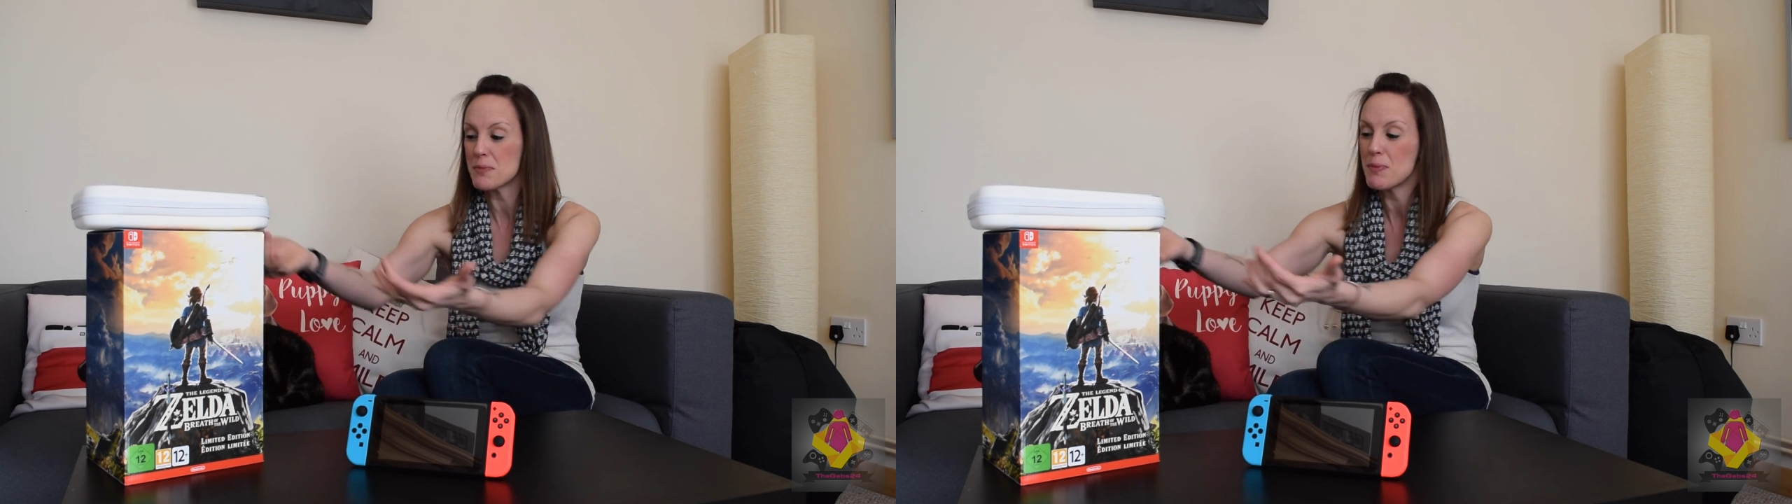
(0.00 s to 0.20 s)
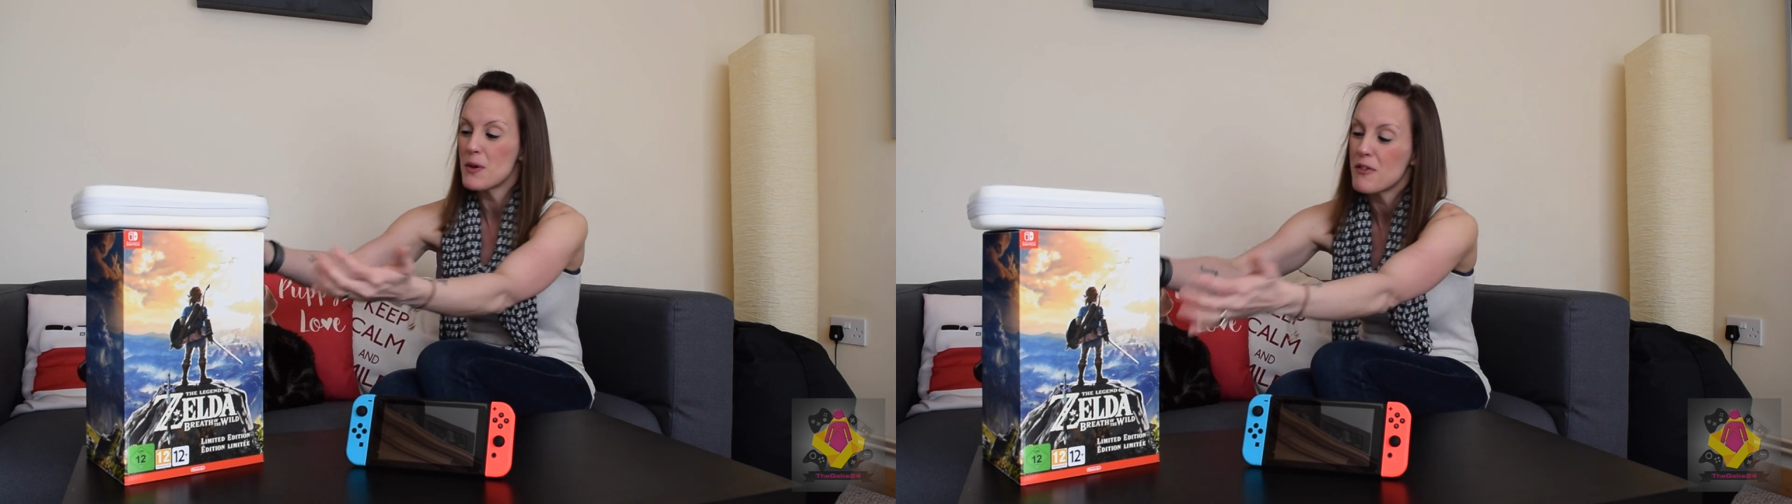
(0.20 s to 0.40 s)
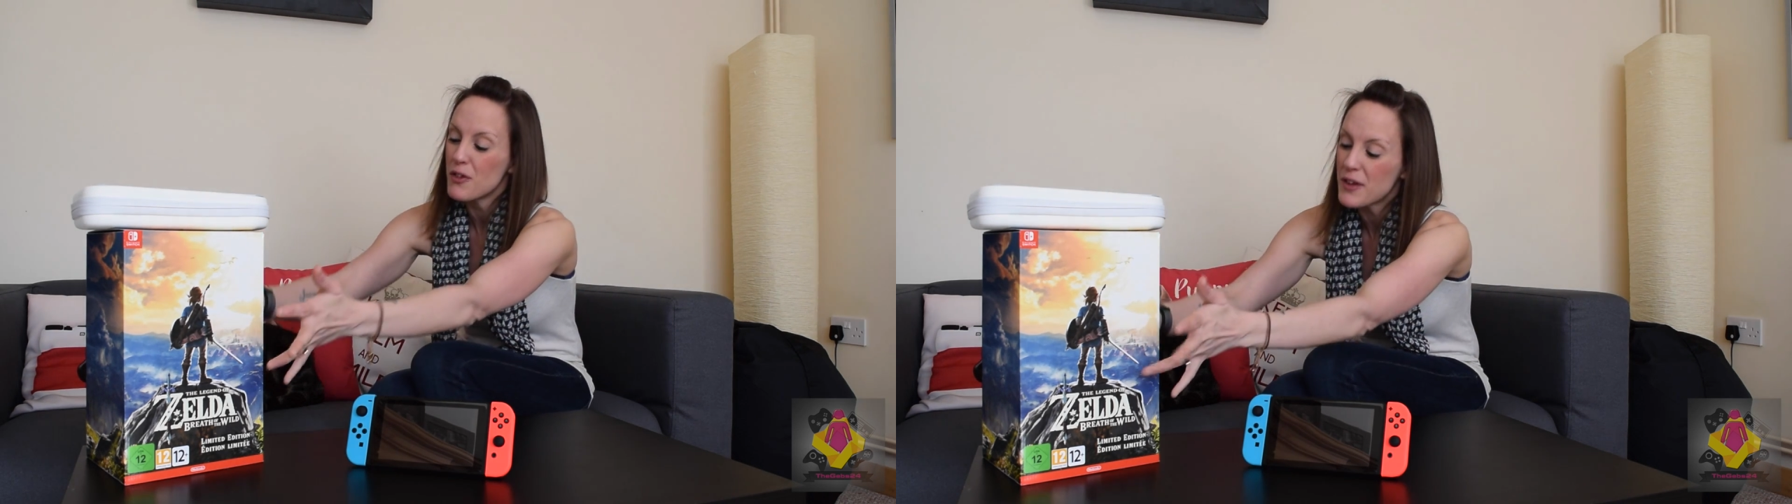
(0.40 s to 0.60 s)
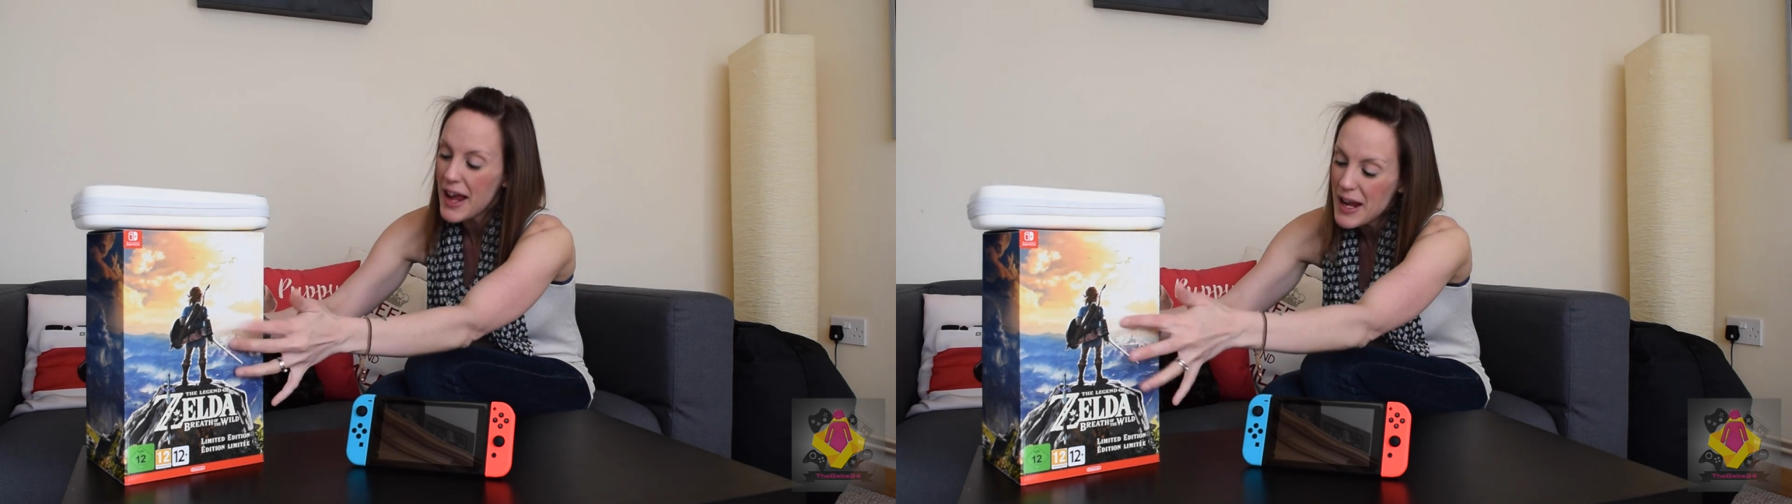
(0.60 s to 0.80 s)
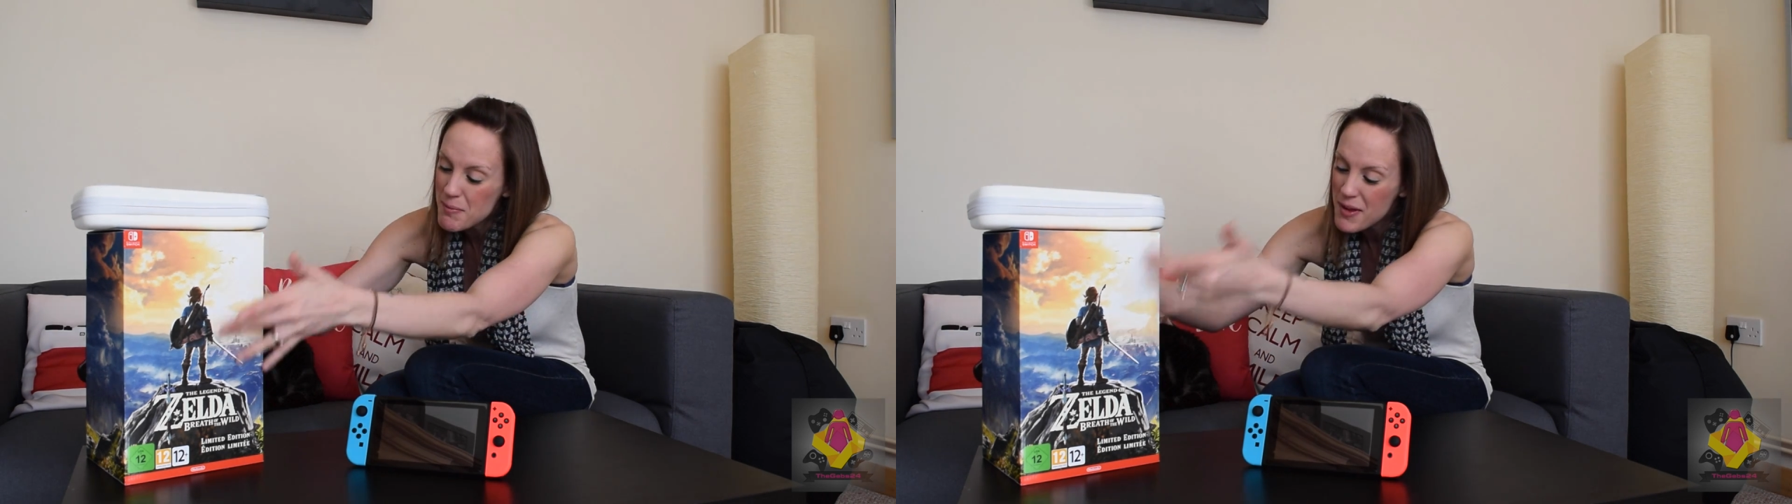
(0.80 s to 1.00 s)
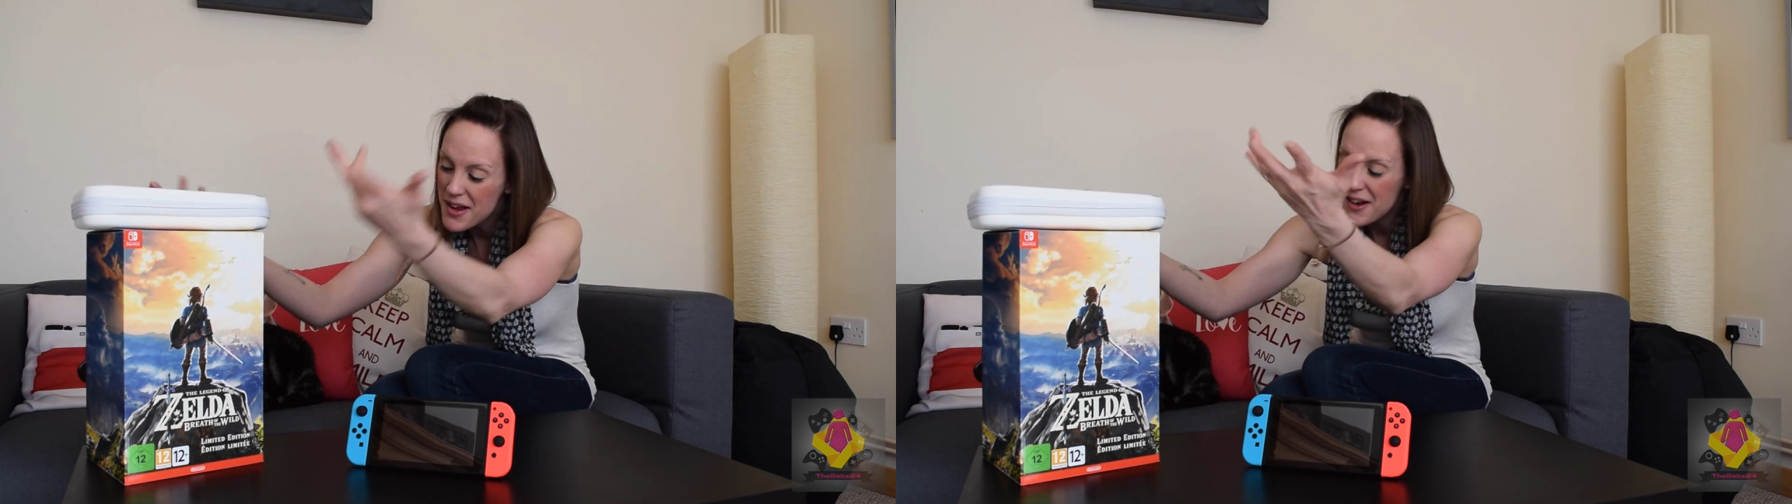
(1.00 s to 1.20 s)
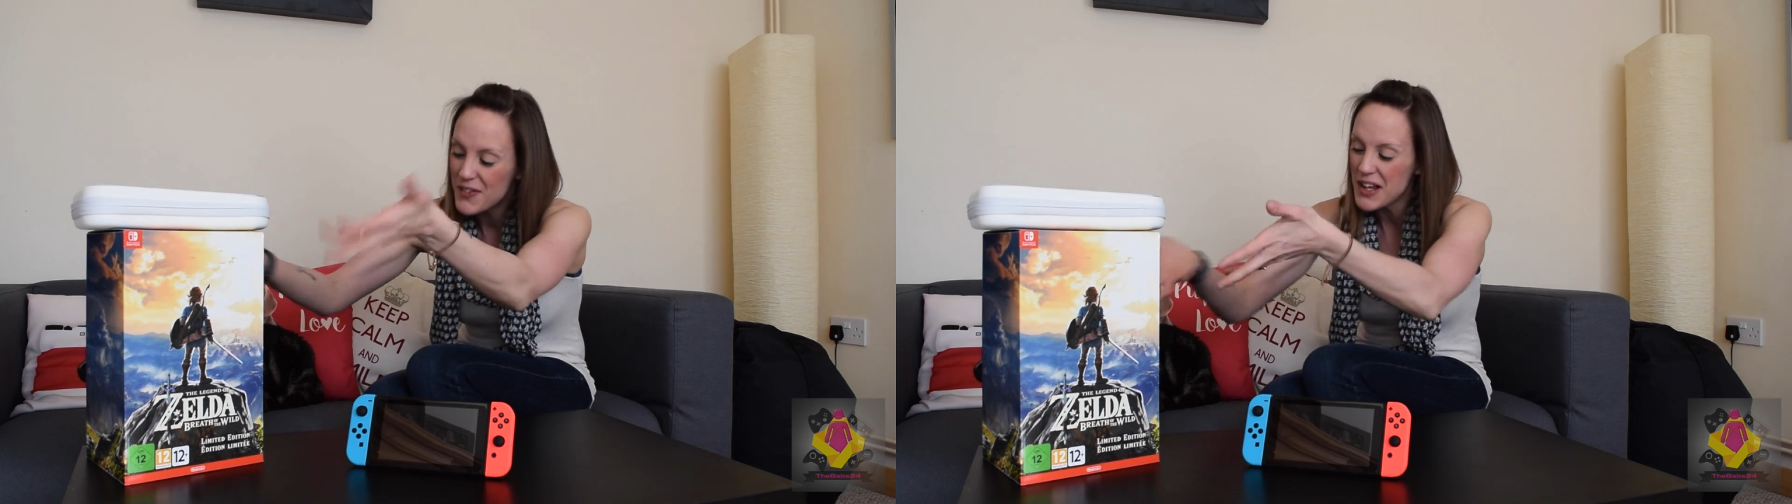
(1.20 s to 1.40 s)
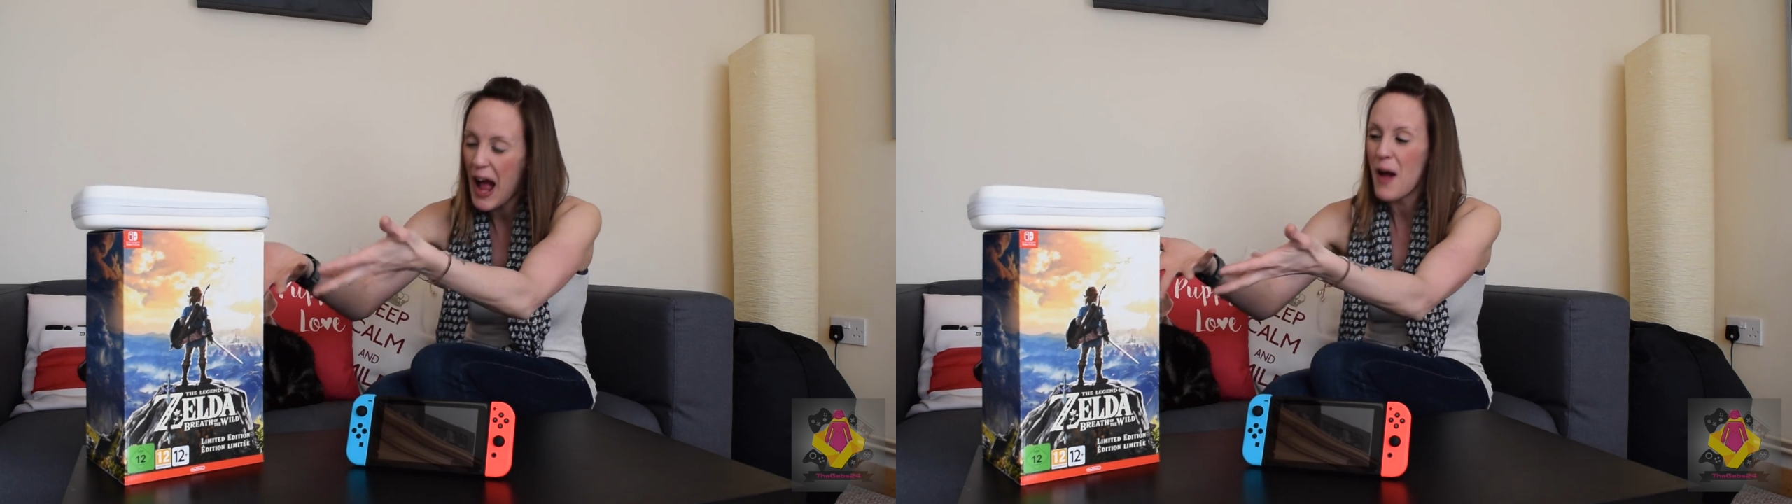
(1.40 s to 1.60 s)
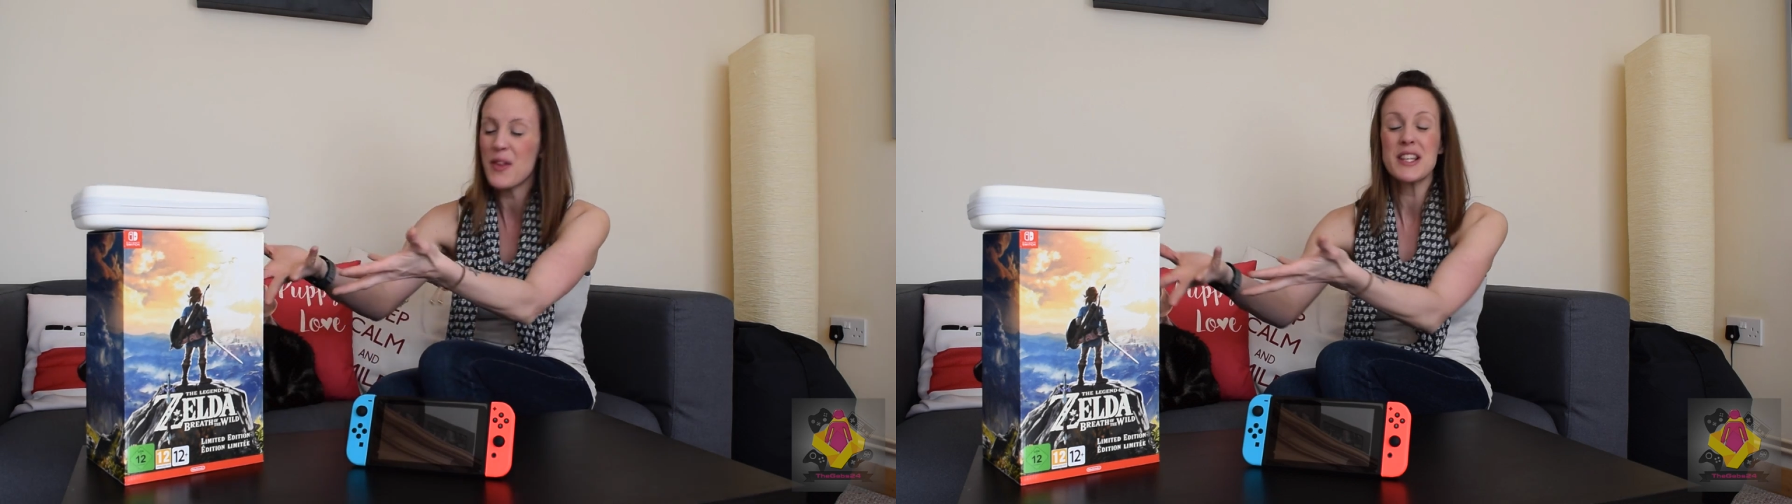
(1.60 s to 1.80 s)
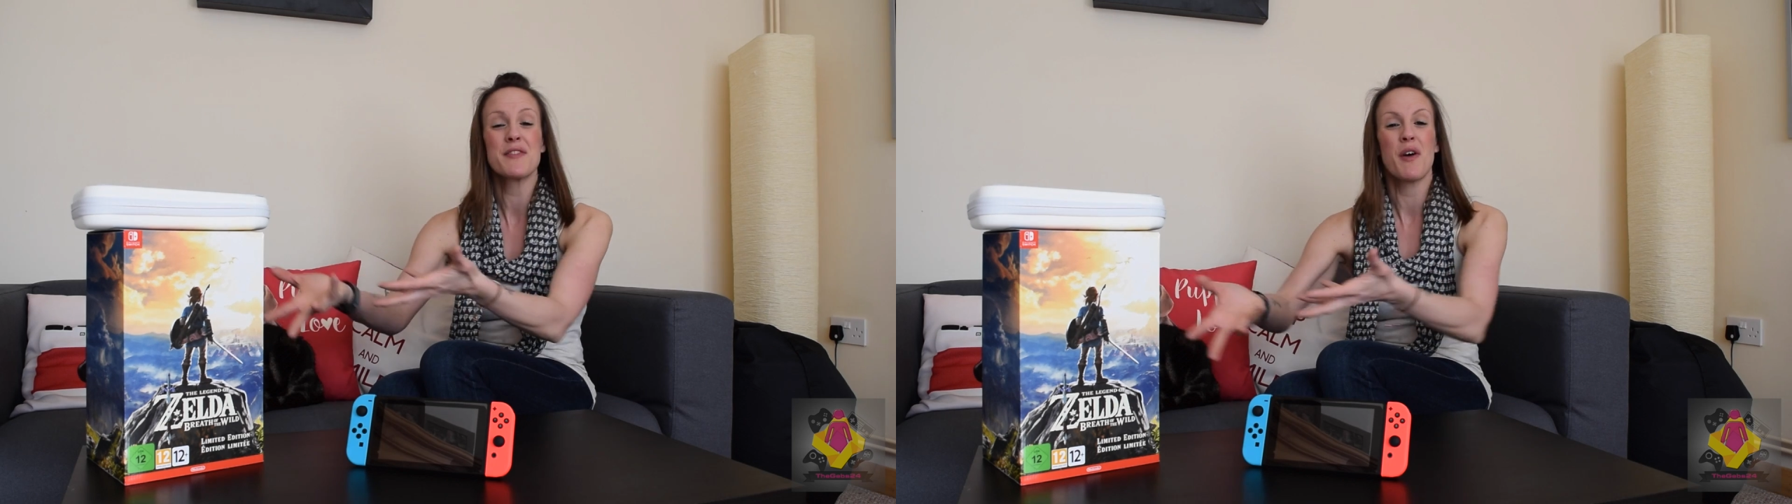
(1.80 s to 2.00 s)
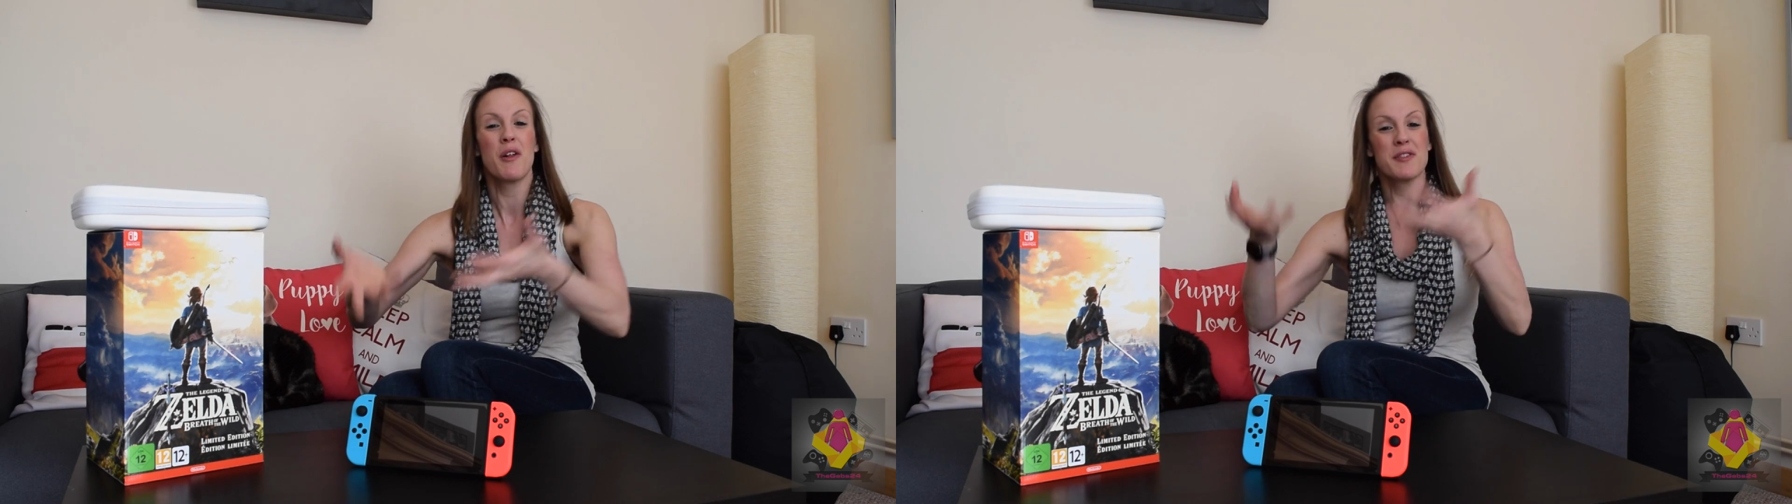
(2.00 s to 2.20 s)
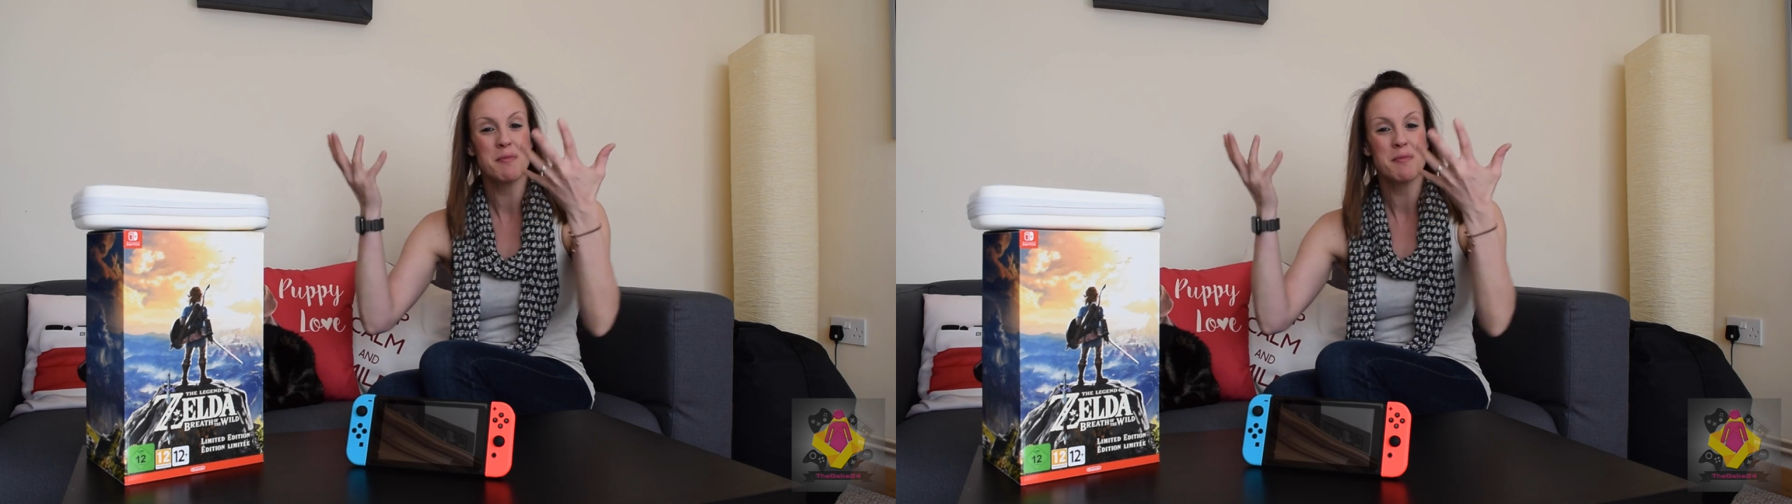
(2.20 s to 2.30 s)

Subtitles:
beautiful game, how this evolves.